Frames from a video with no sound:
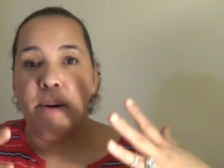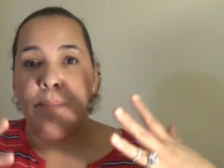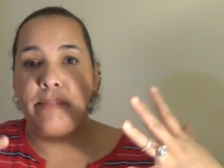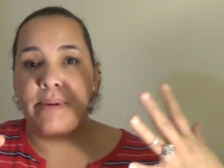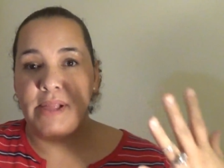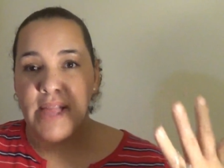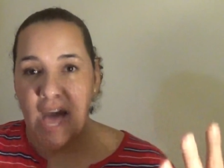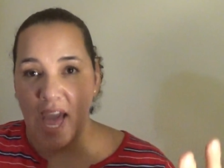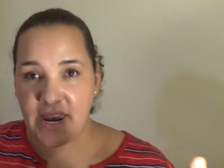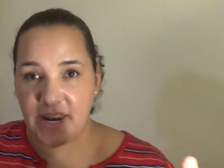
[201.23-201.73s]

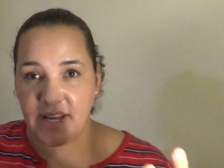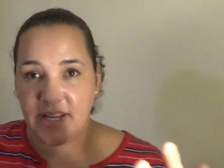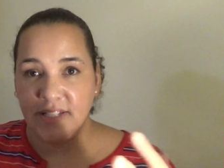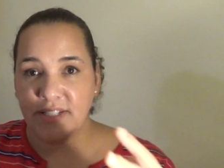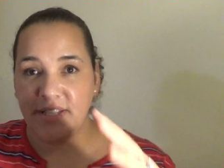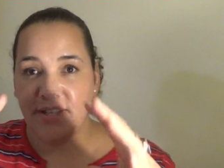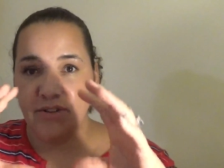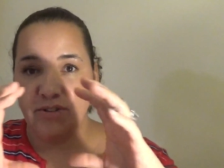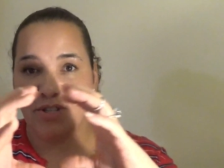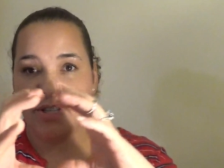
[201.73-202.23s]

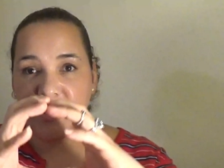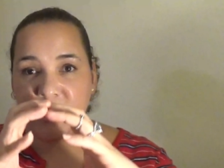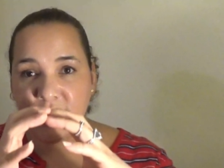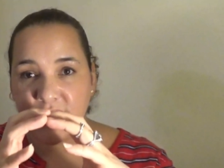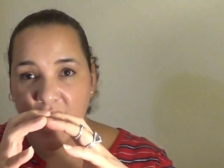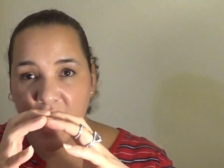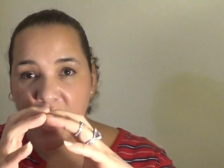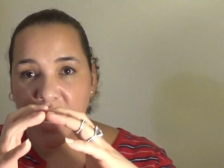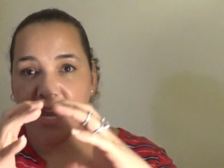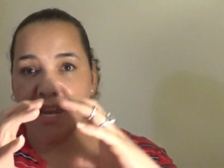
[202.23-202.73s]
planets. There's a
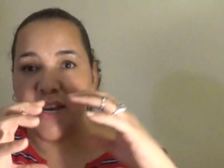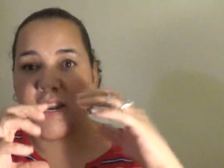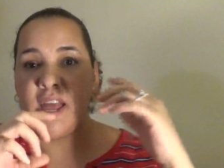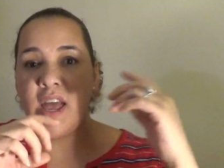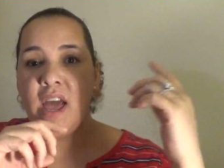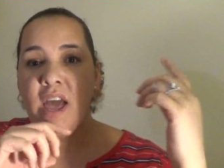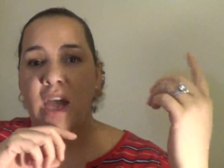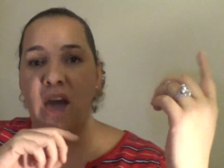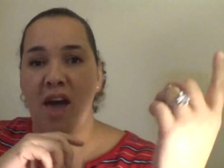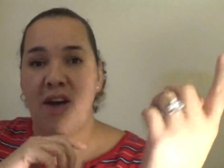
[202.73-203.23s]
sun
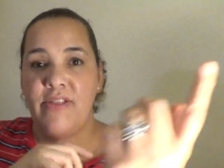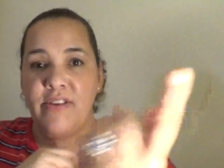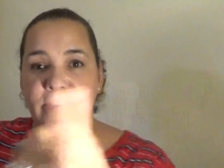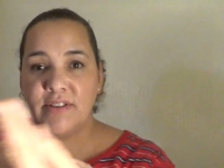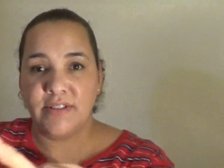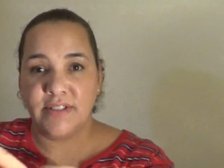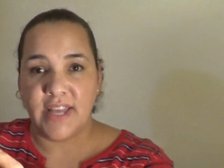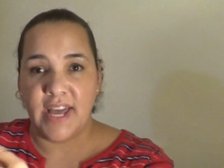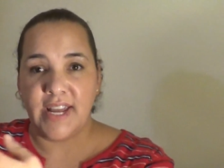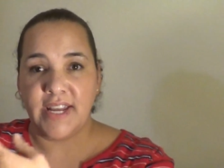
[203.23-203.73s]
and
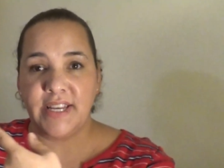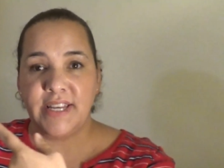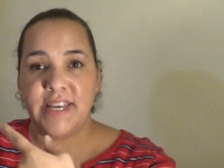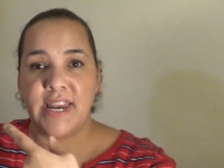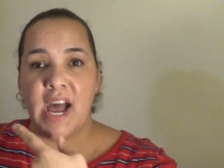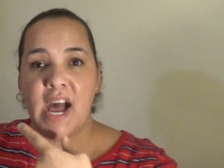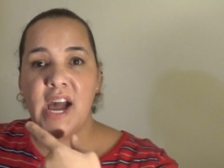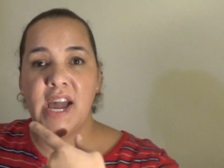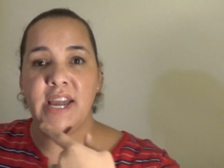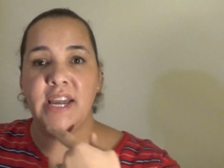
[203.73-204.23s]
there's like
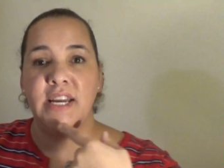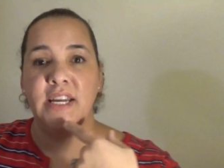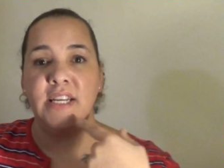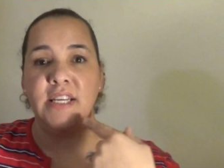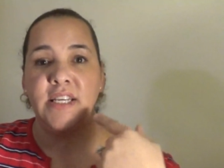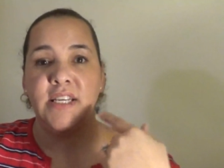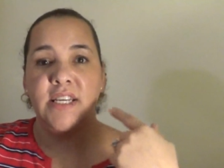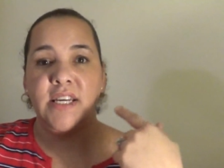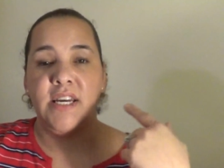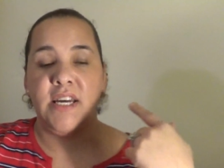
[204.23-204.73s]

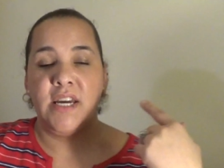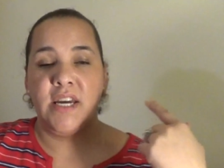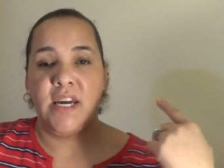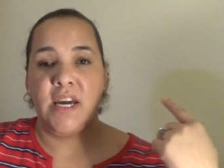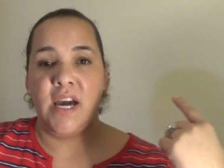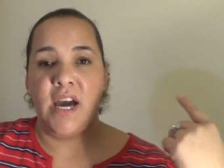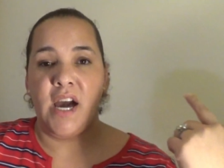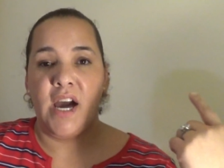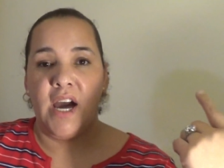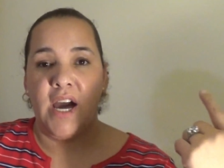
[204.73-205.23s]
nine
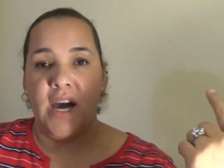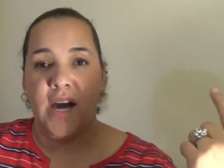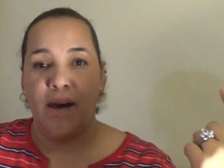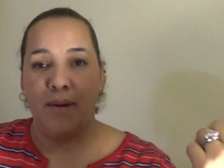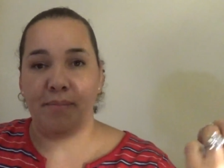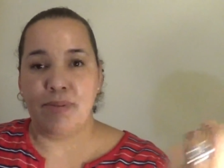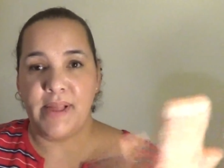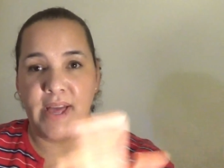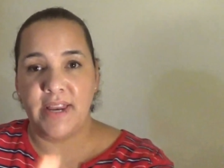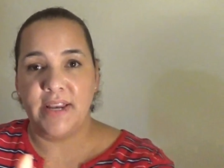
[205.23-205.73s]
uh,
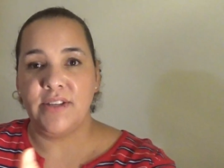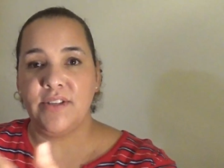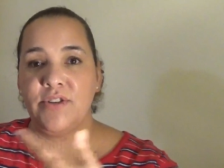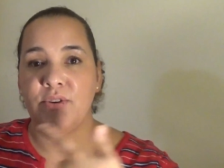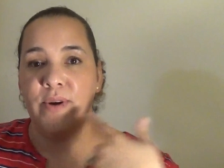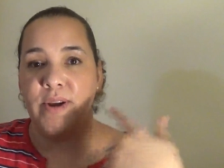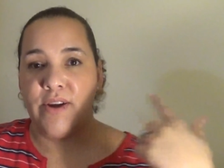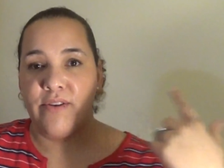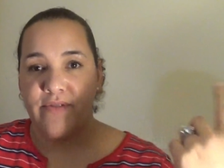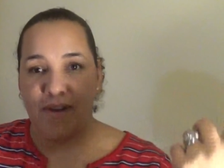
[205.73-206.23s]
planets
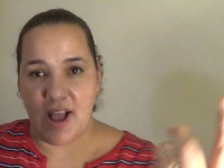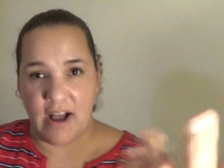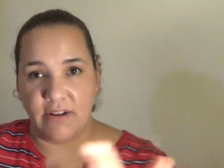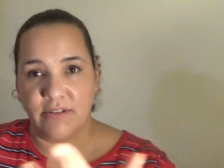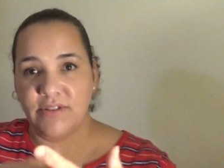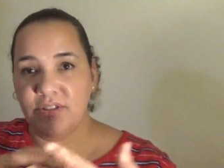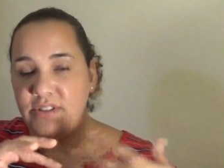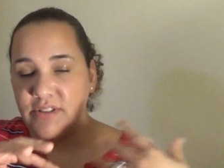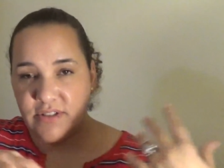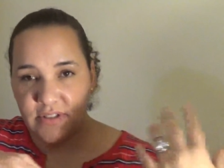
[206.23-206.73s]
going
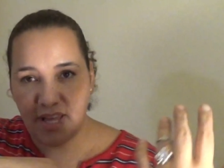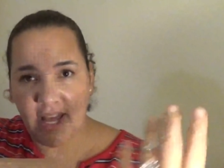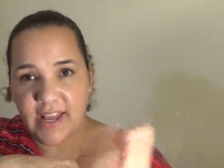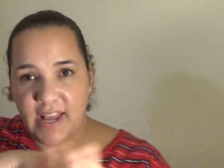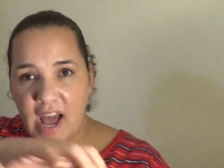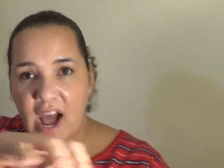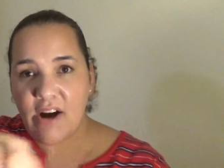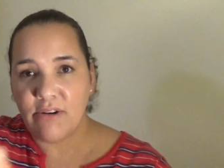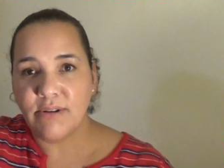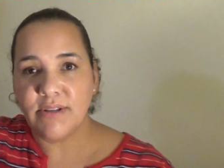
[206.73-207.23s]
around, just
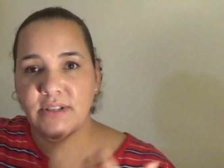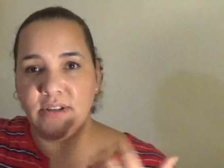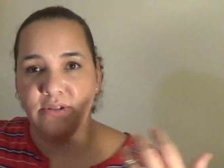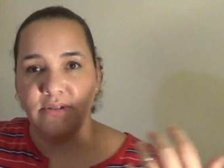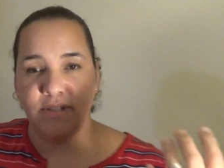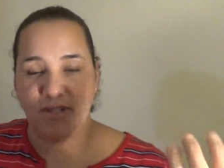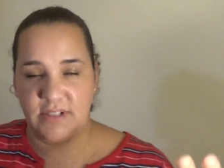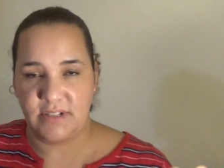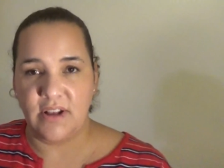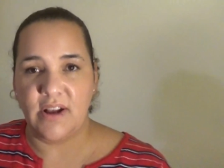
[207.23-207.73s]
like our
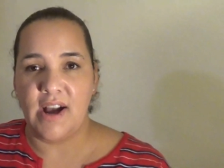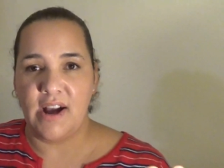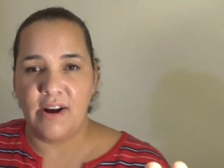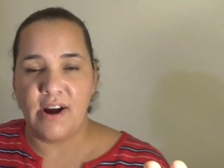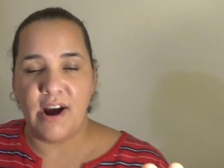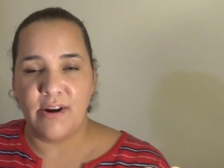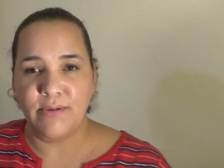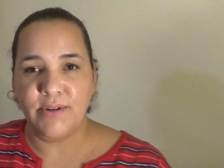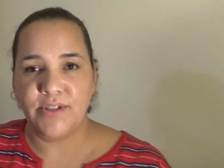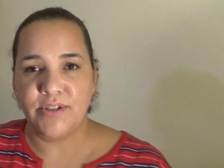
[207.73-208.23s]
solar, our,
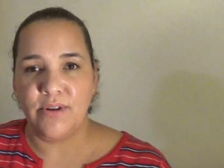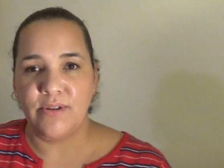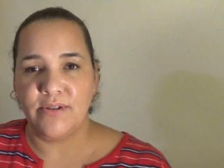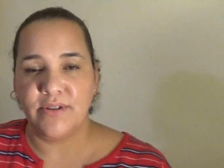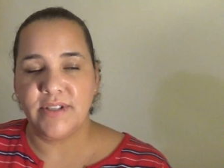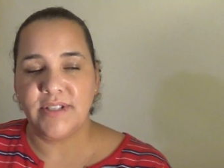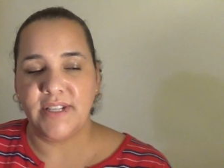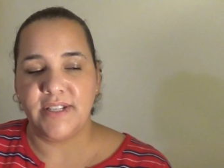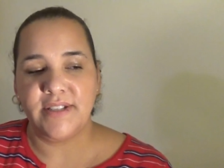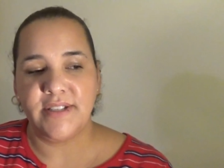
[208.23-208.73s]
our
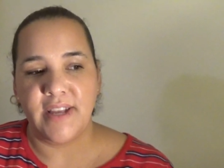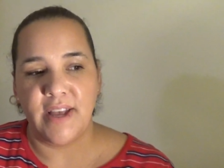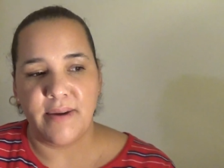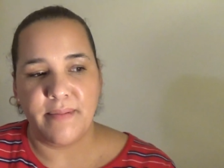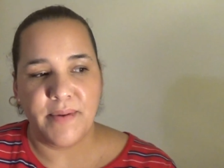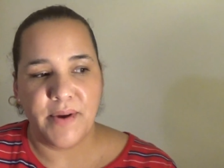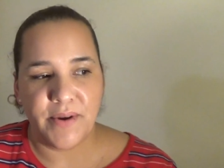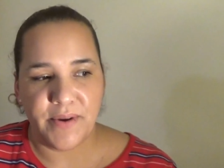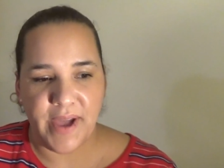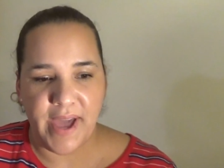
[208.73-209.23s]
solar
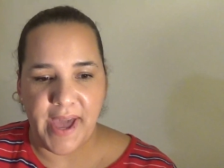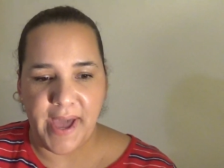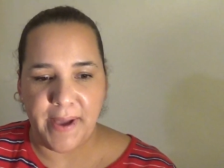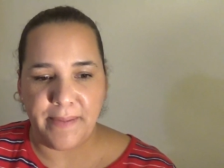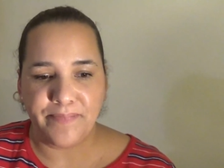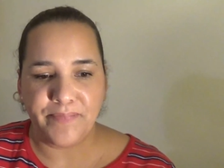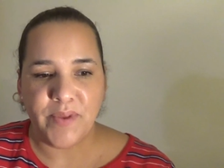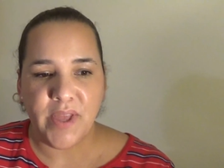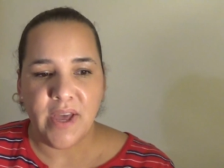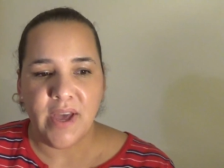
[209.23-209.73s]
system,
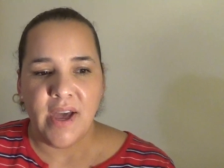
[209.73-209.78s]
okay?